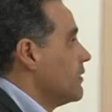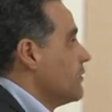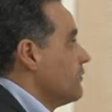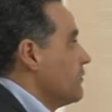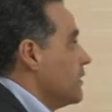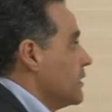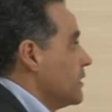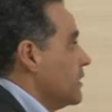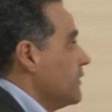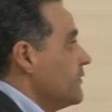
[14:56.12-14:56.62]

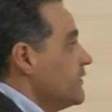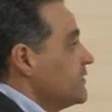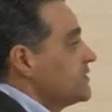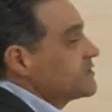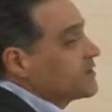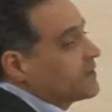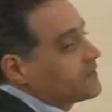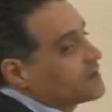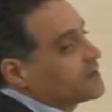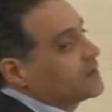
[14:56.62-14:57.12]
Well, if it's
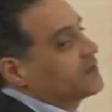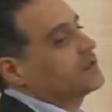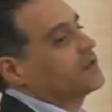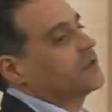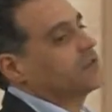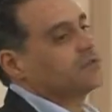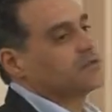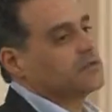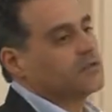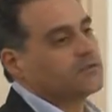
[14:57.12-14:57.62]
something
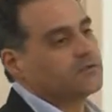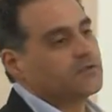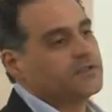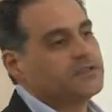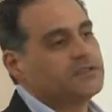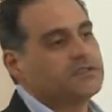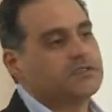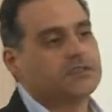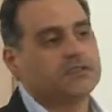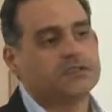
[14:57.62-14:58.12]
that
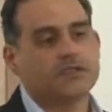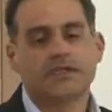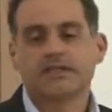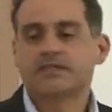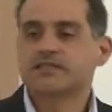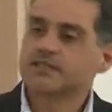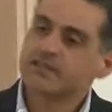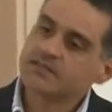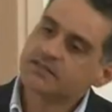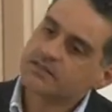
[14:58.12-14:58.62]
already uh,
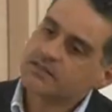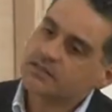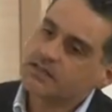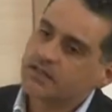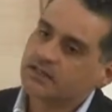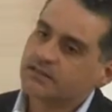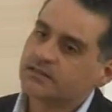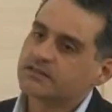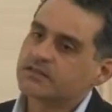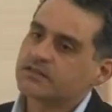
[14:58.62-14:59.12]
exists
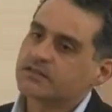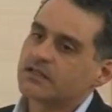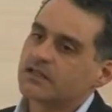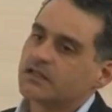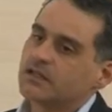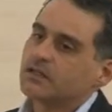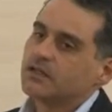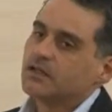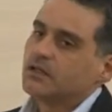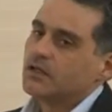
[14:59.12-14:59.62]
and it's
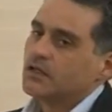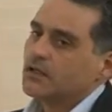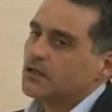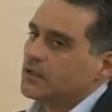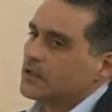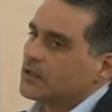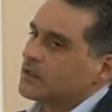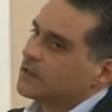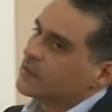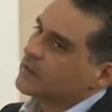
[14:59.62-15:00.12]
uh,
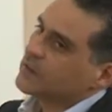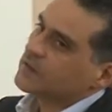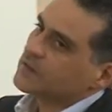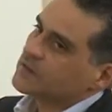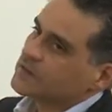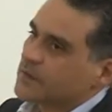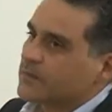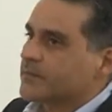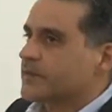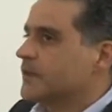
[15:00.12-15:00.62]
uh,
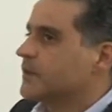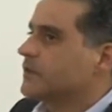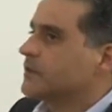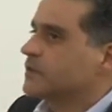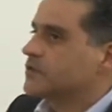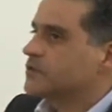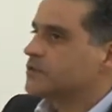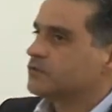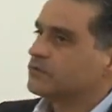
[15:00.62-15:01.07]
something that